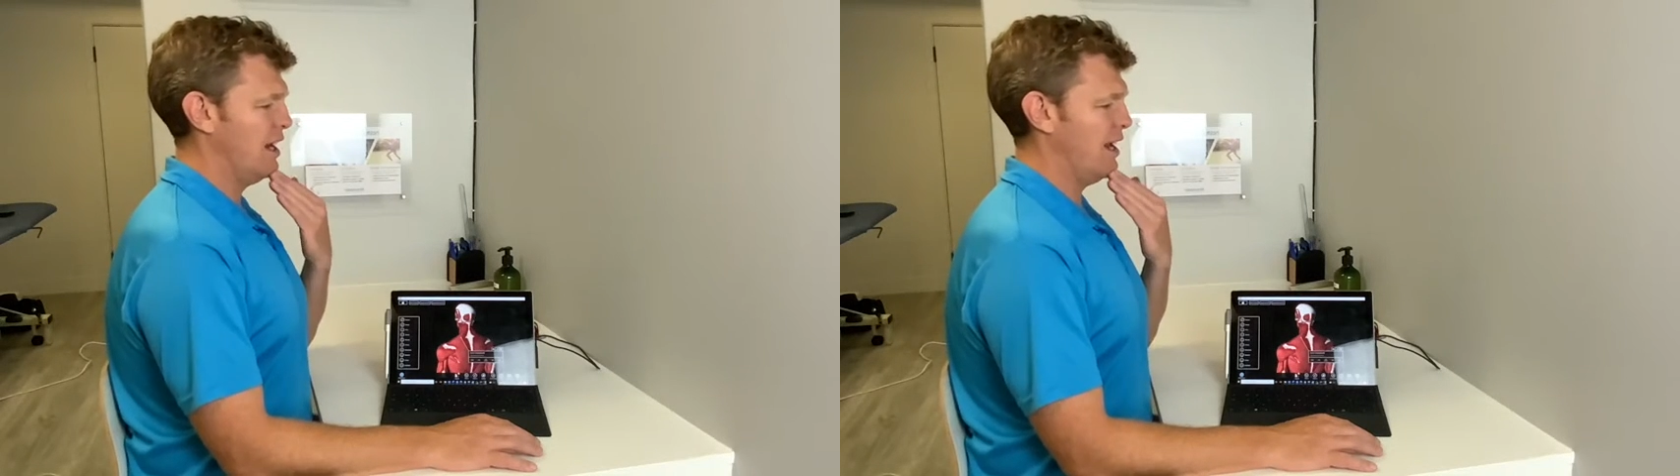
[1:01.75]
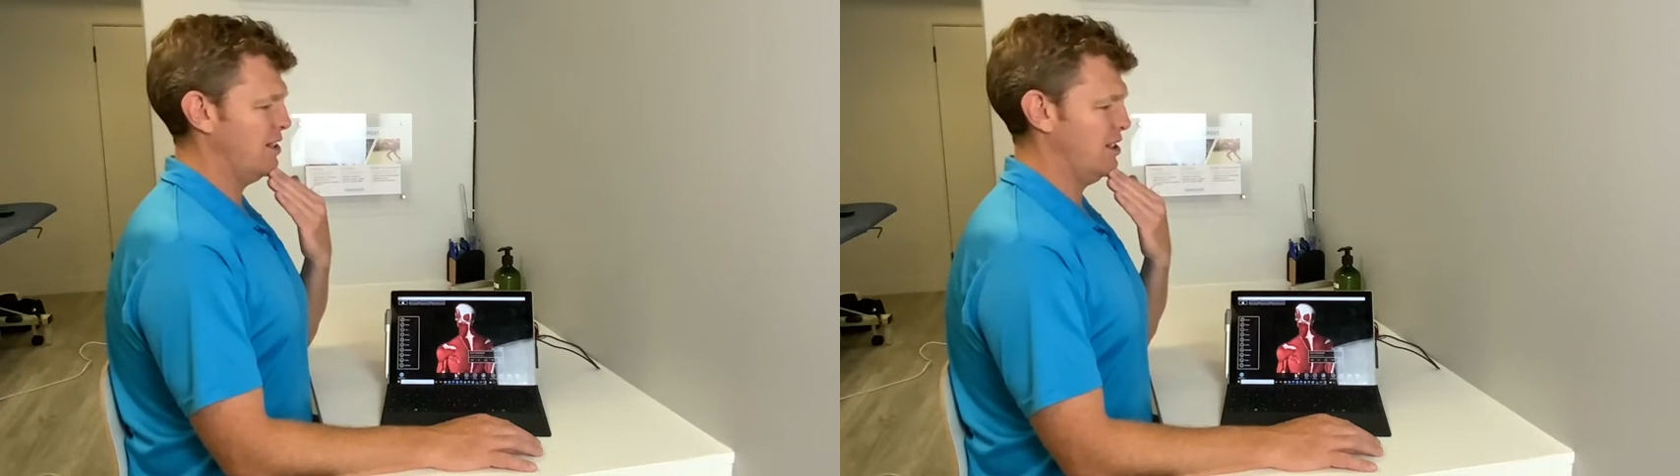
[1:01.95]

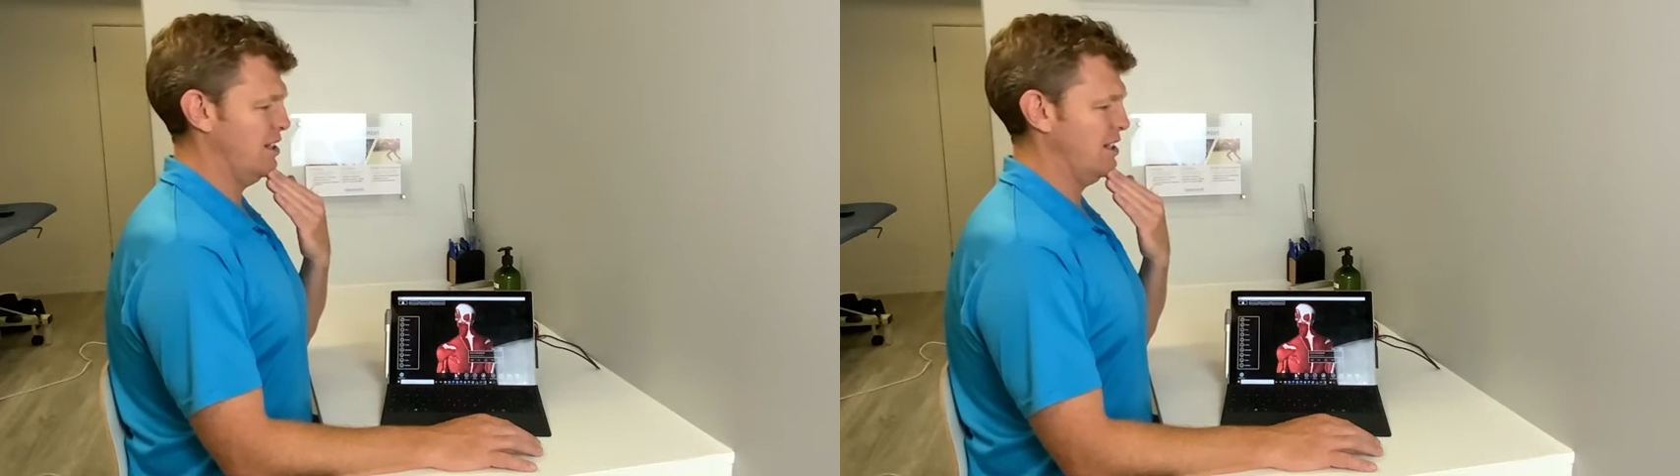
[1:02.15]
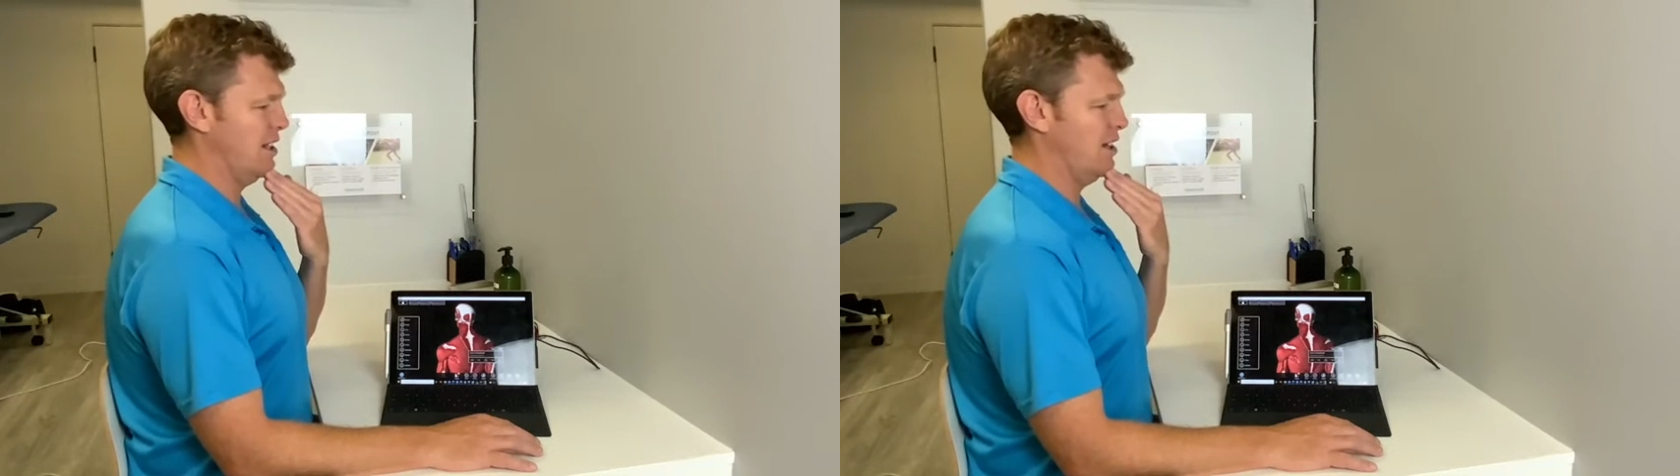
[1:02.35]
our
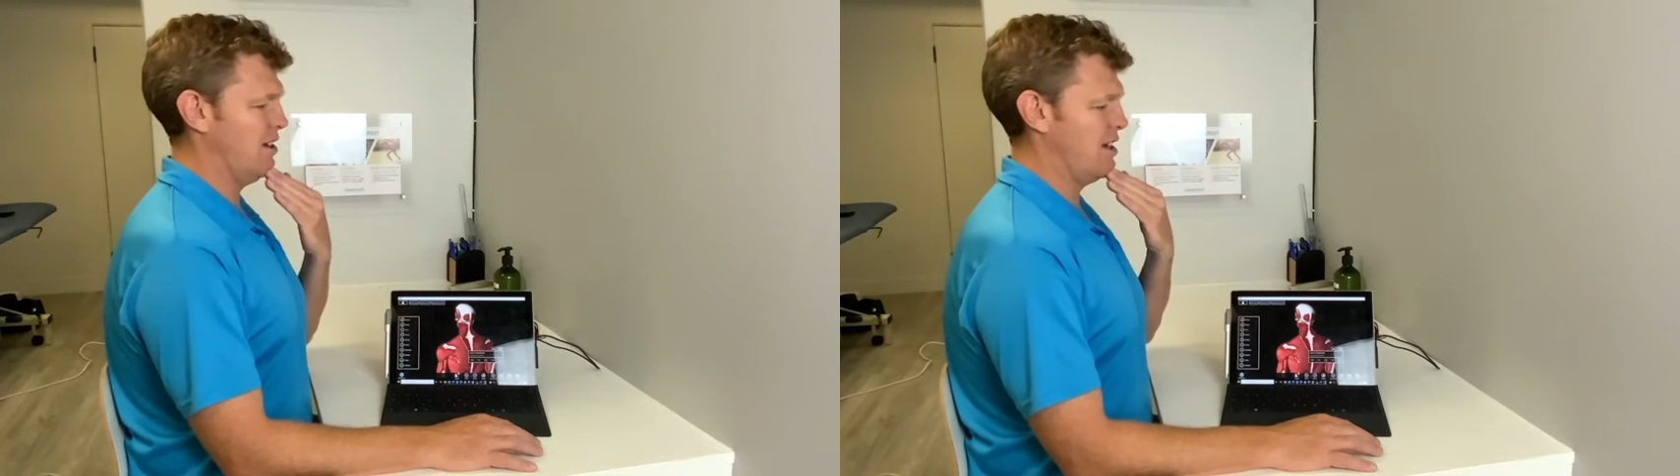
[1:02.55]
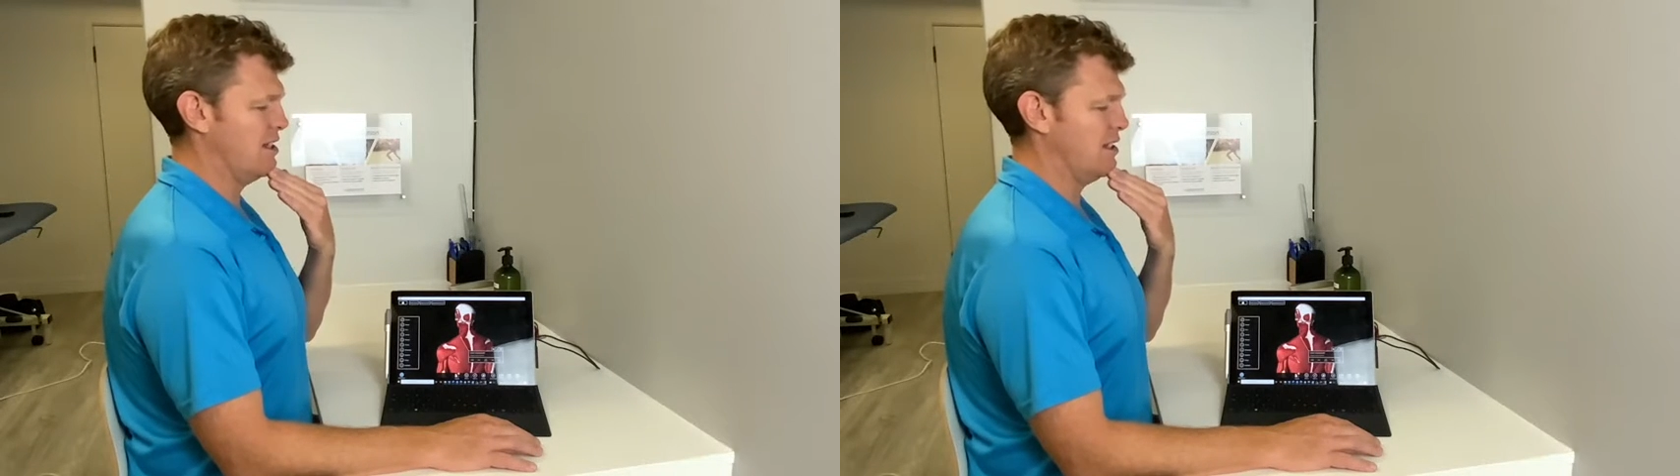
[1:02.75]
chin's in a
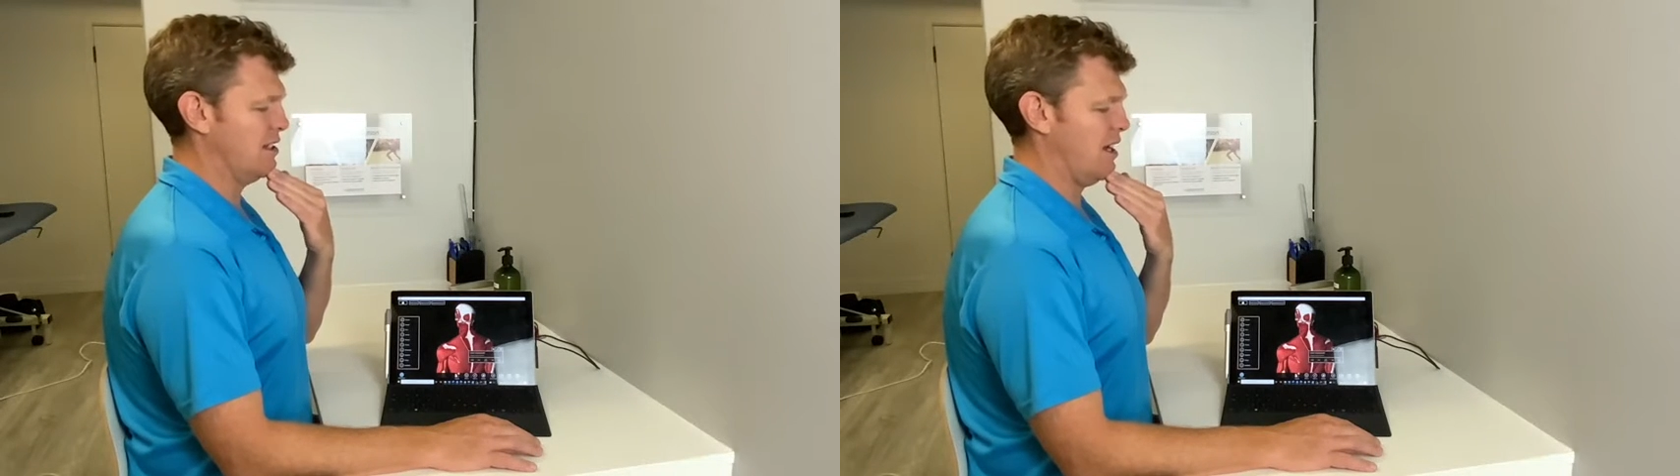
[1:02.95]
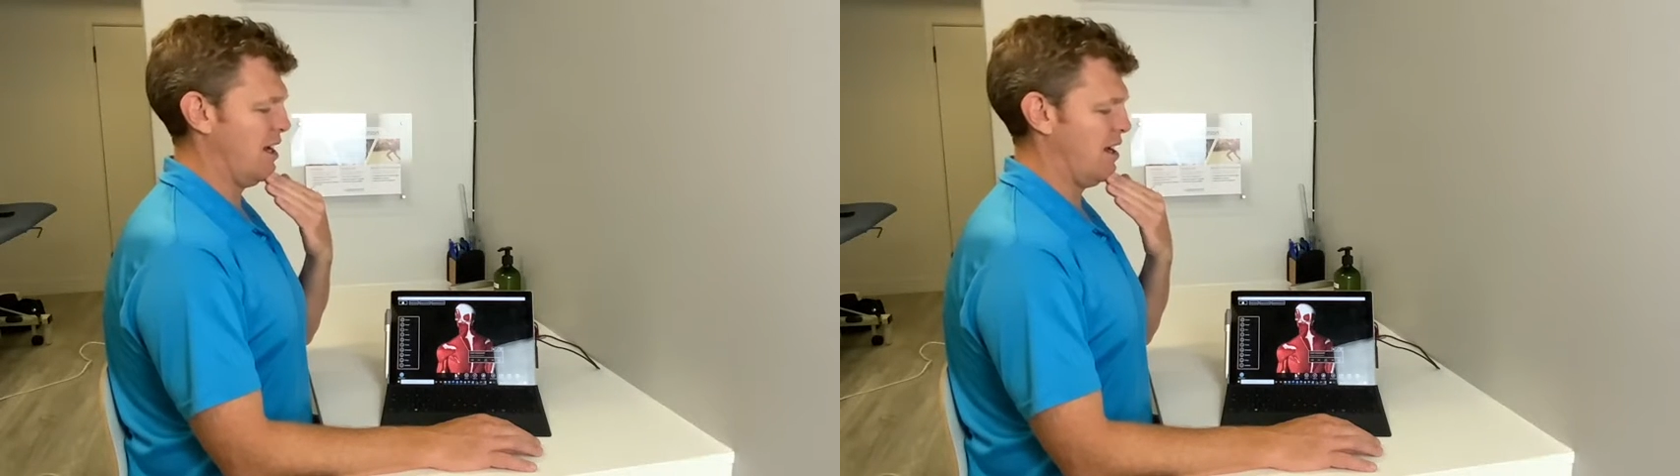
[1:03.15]
nice